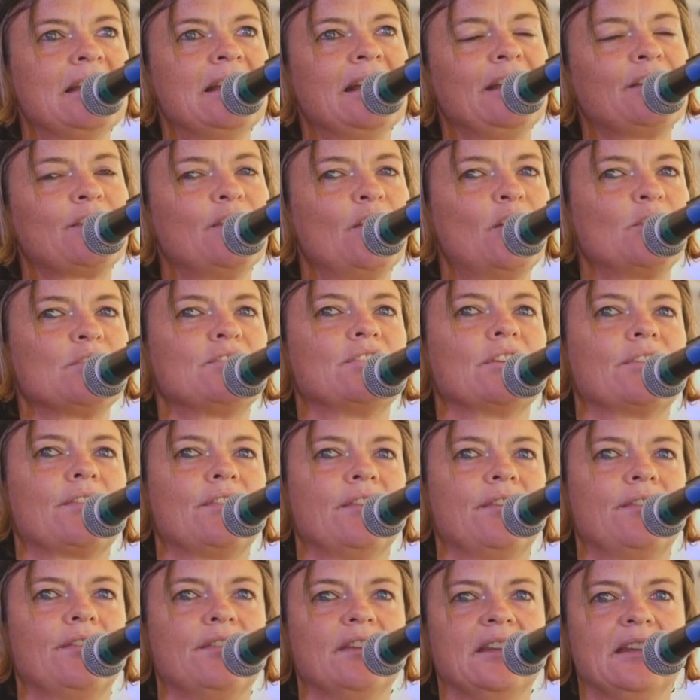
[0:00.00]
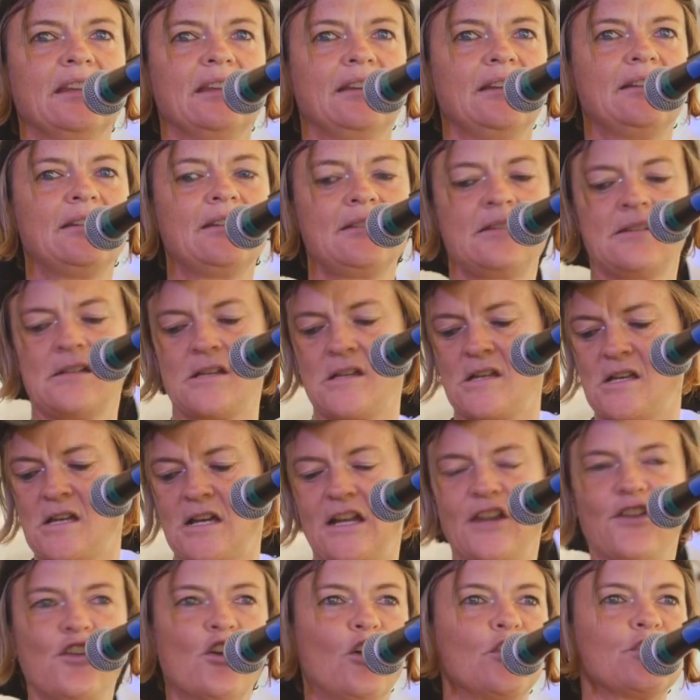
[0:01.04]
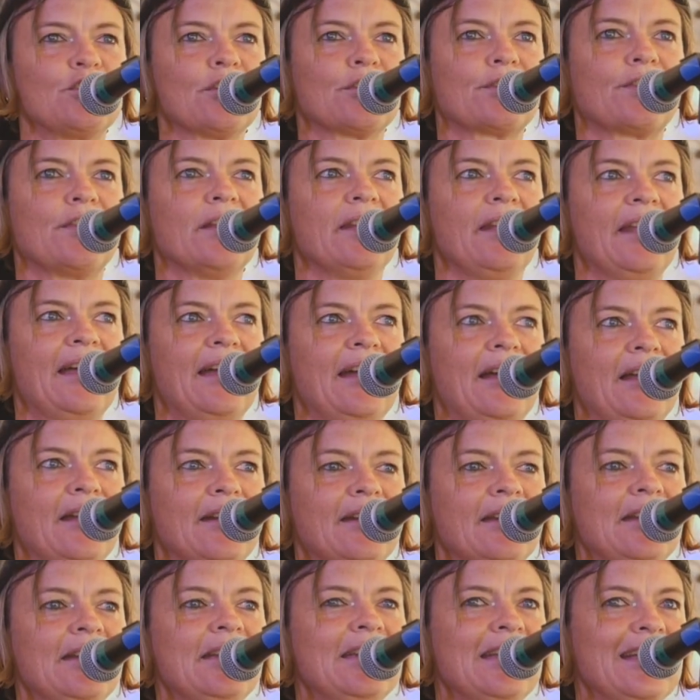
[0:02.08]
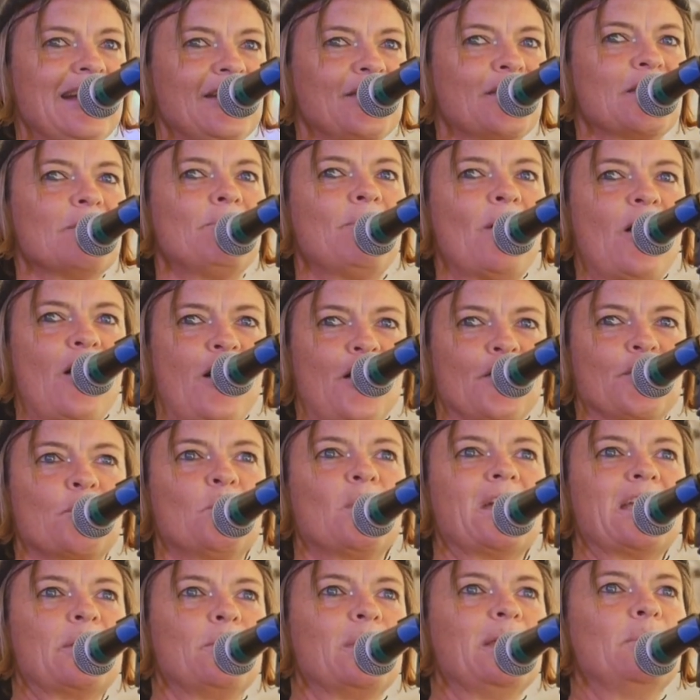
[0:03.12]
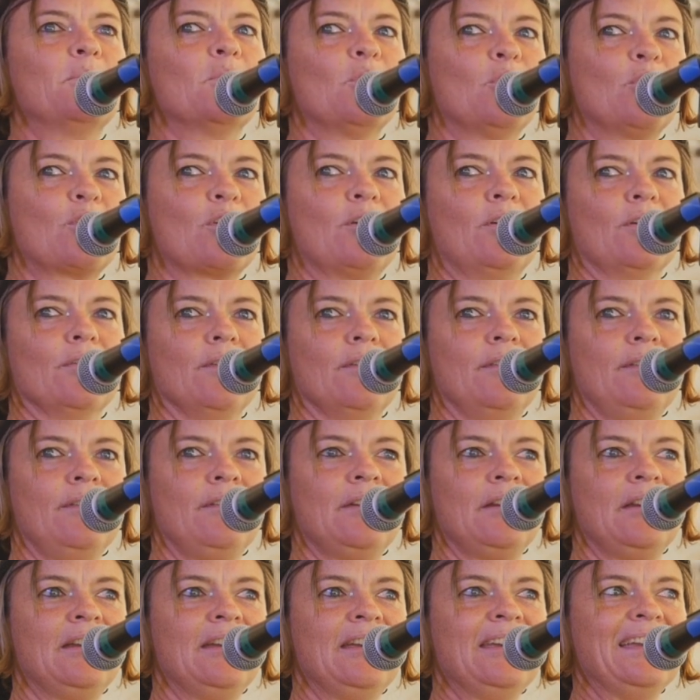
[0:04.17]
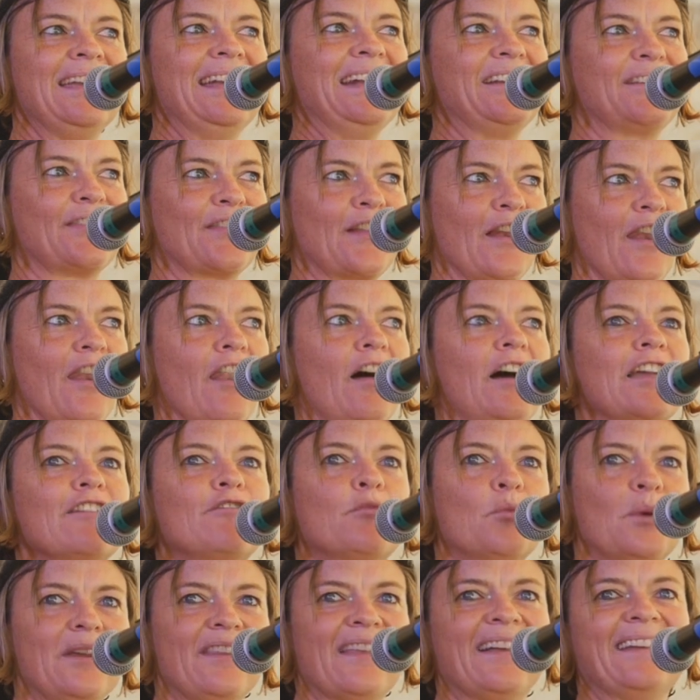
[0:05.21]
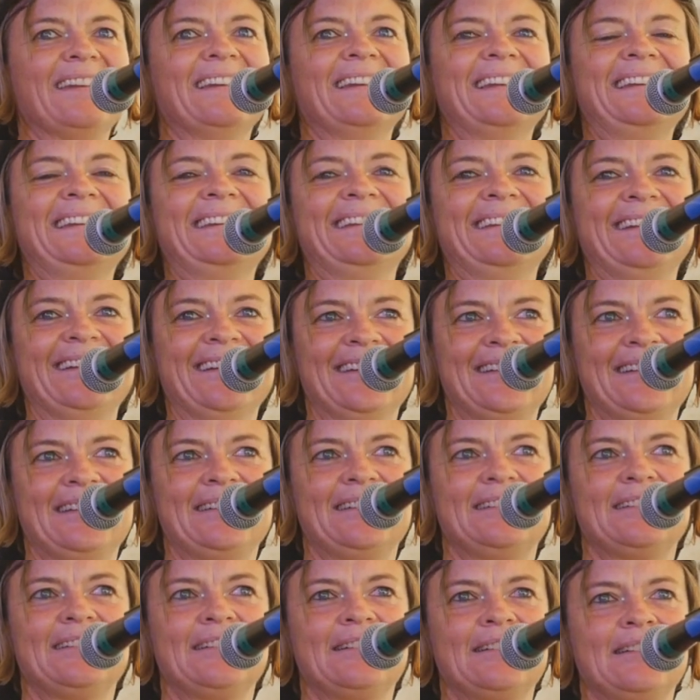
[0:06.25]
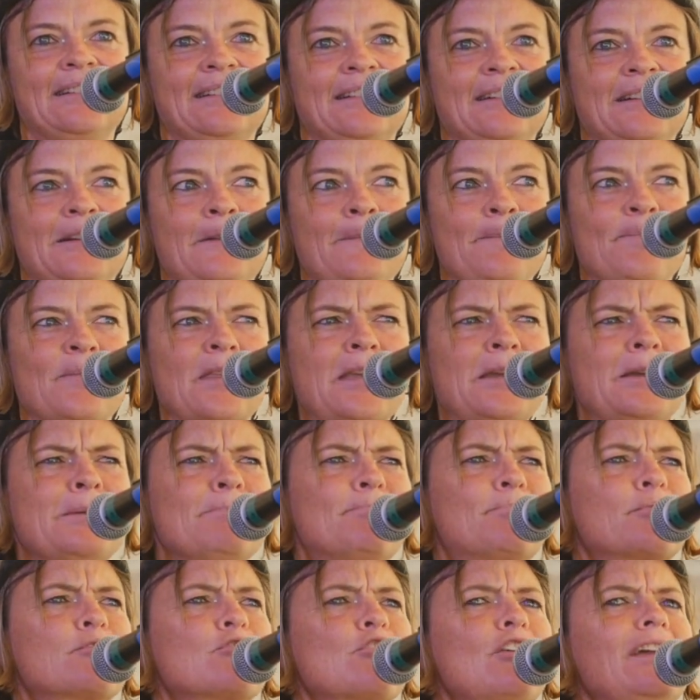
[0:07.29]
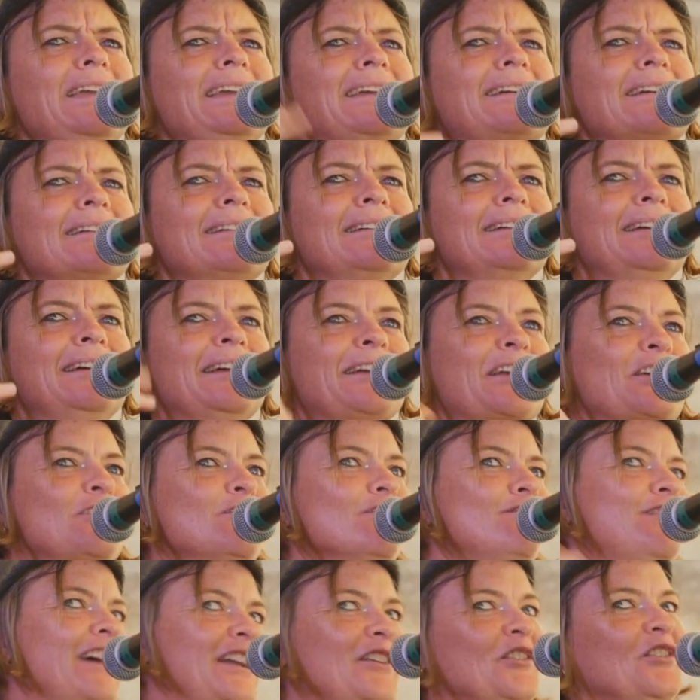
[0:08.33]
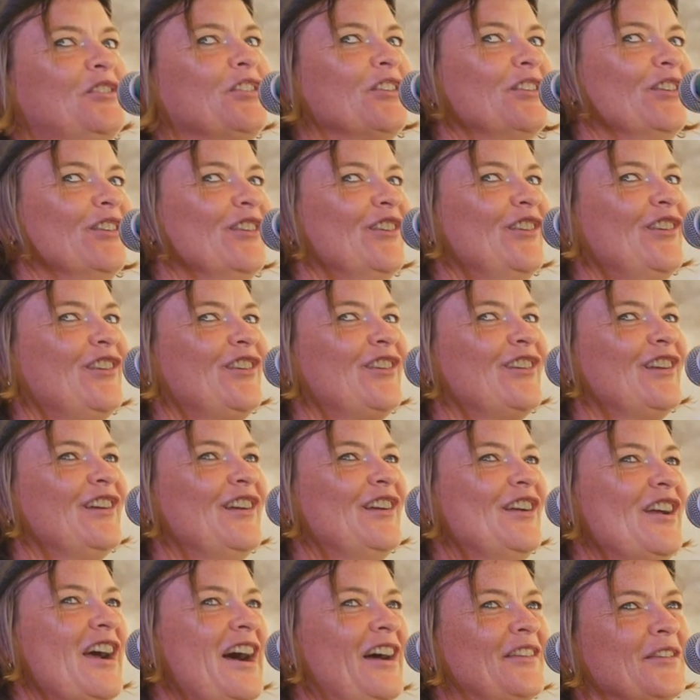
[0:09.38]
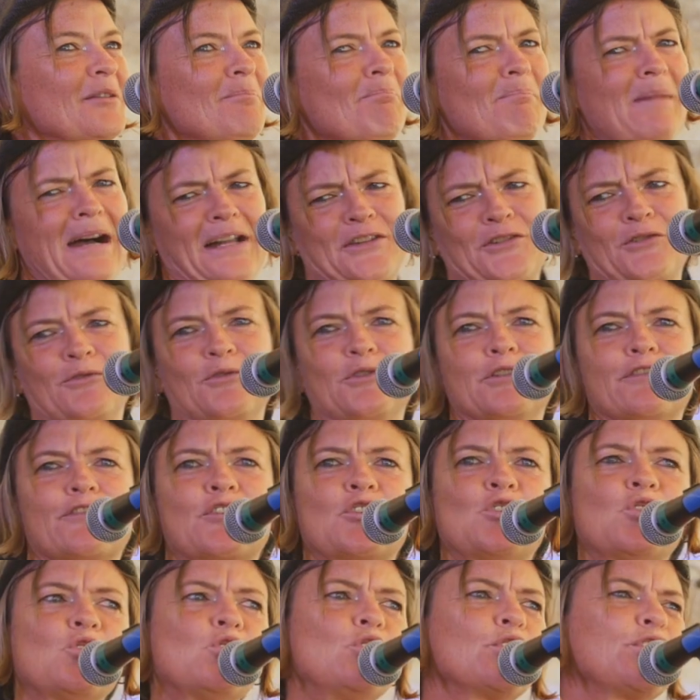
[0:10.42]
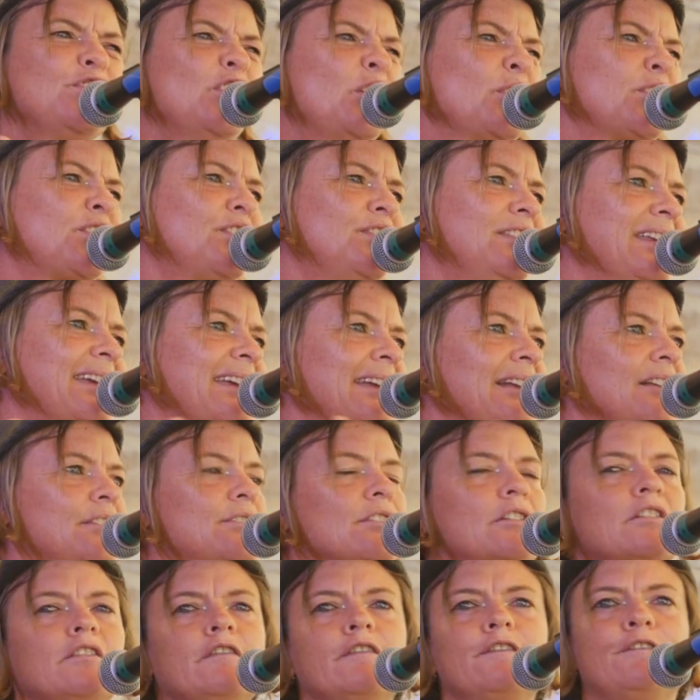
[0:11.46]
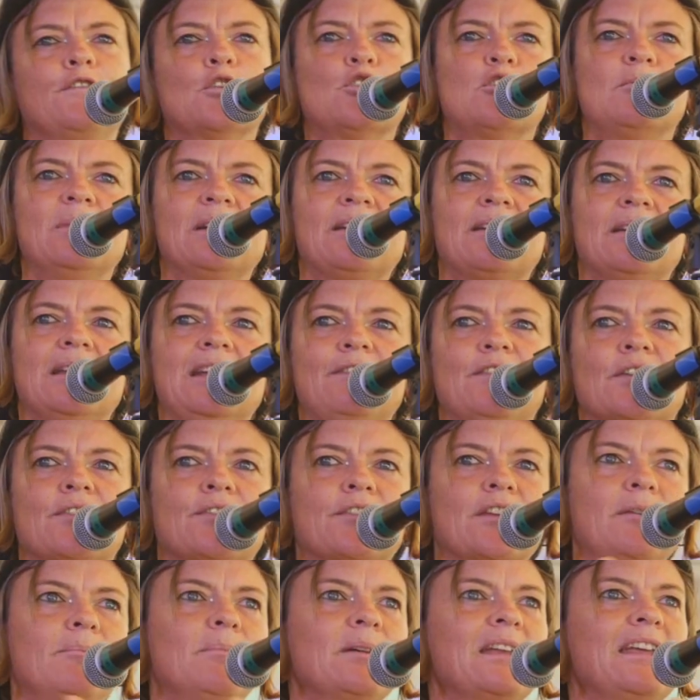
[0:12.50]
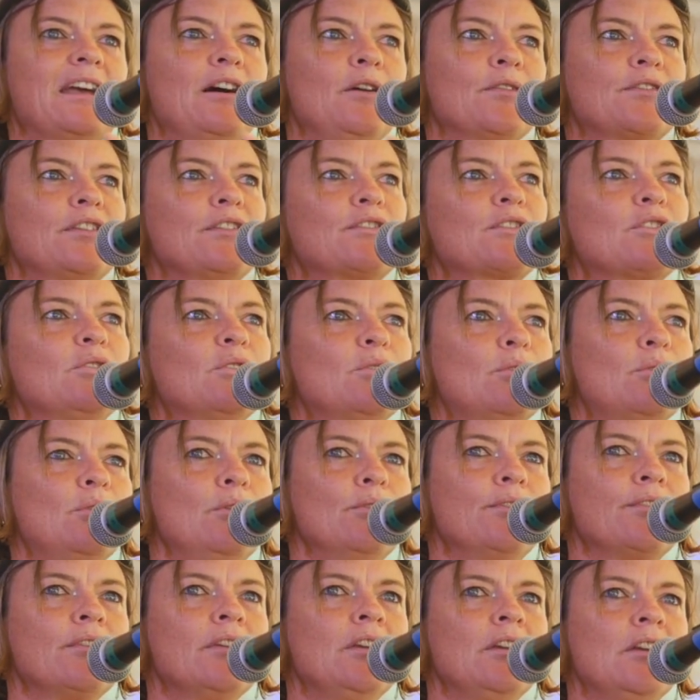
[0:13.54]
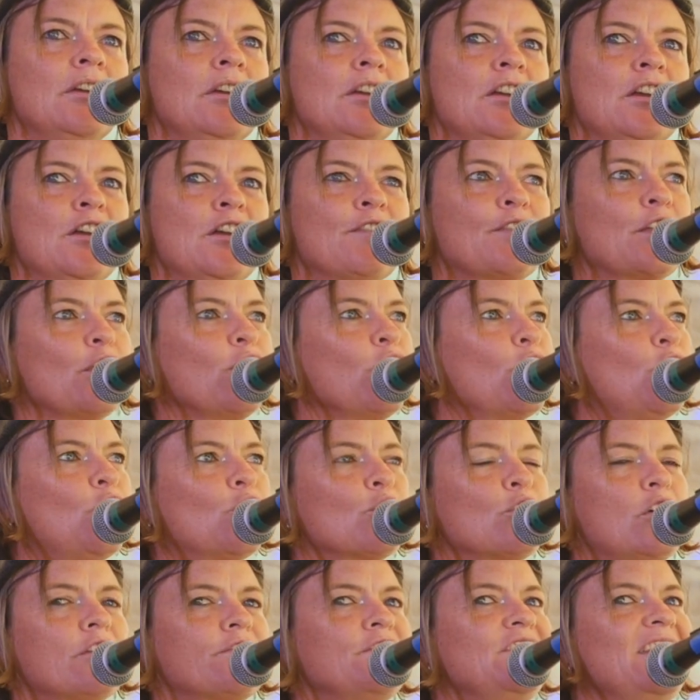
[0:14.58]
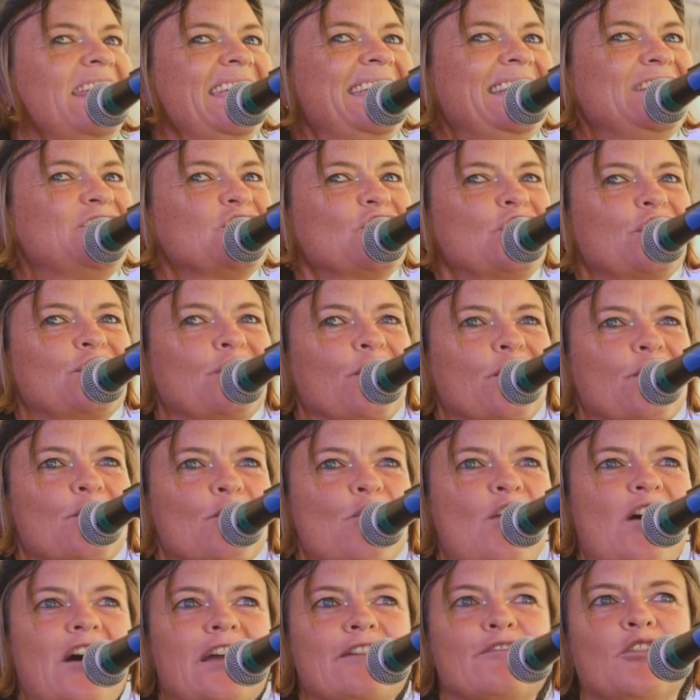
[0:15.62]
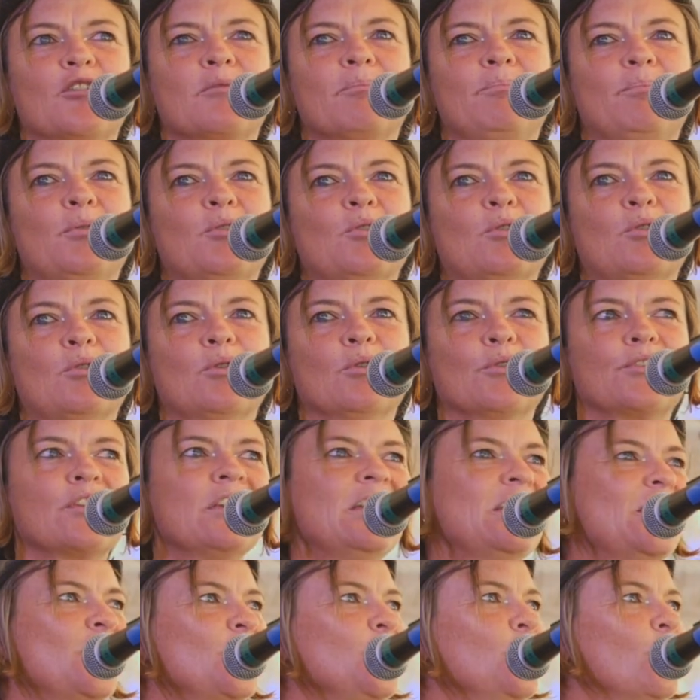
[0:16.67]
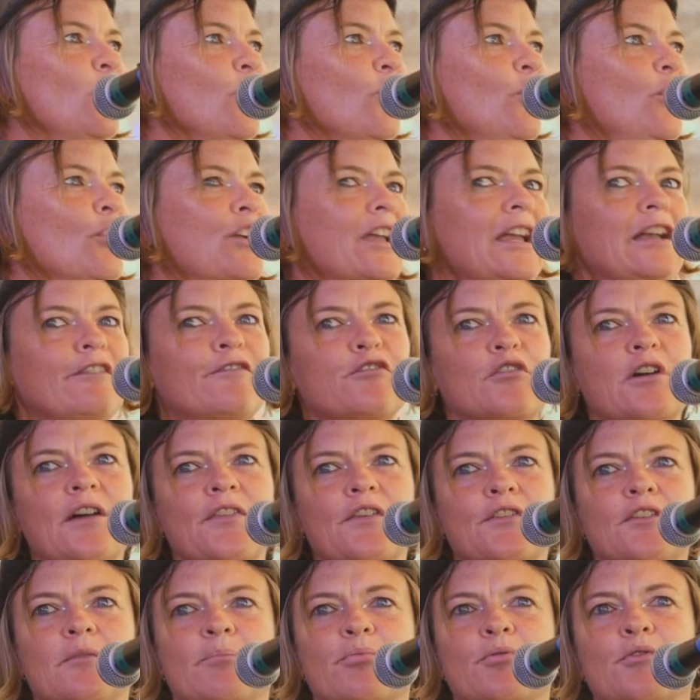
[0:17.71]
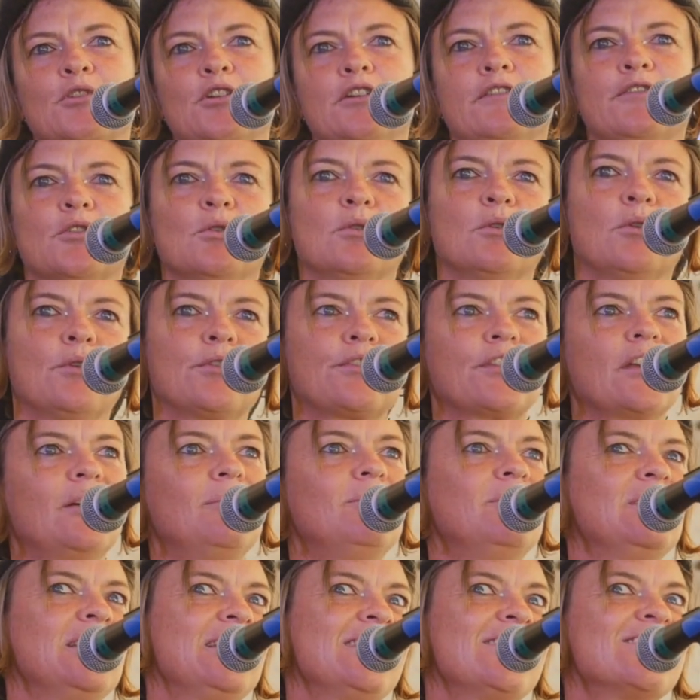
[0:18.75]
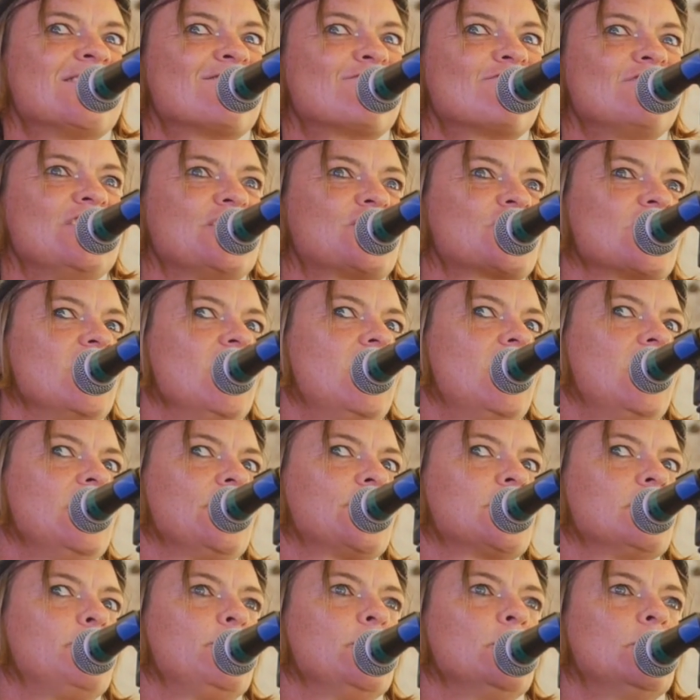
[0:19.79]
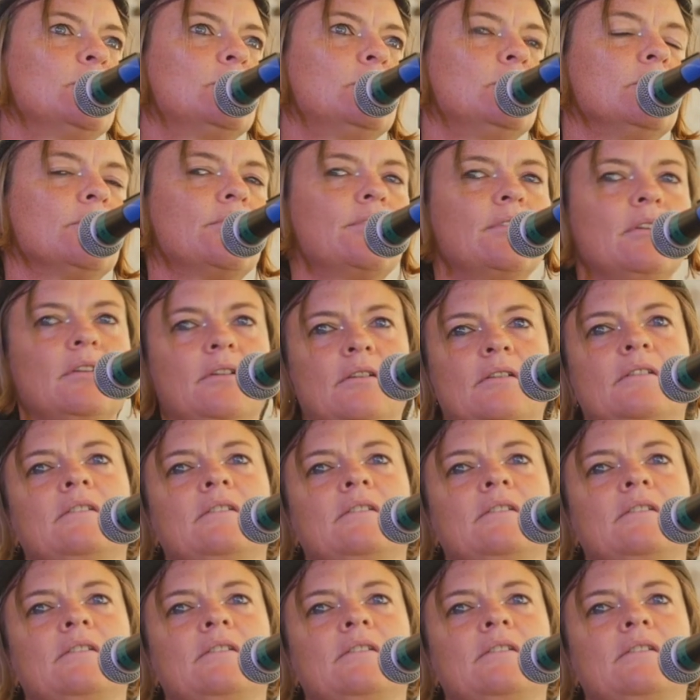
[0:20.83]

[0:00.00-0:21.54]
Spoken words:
is not just the seed and not just the land, it's the pathway we walk on. It's the life we then lead. Break conventions as a matter of course, not sticking to conformity for somebody else's cause. The law of nature doesn't thrive on pause, nor looking for others' approval or some ritualized applause.